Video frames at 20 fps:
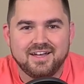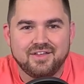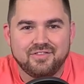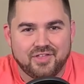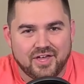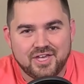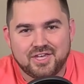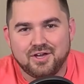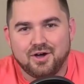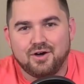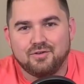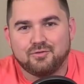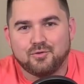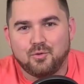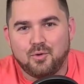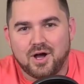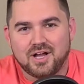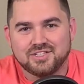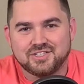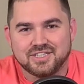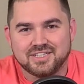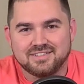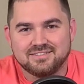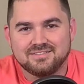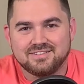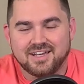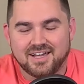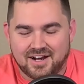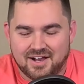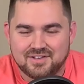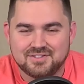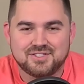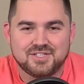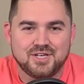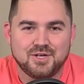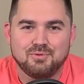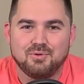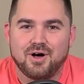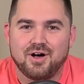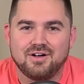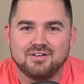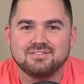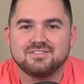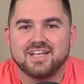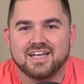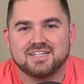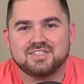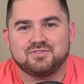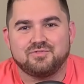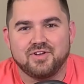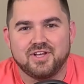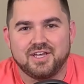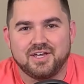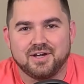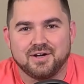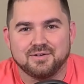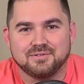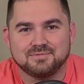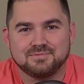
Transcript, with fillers: Thank y'all for watching, and I'll see you all next video.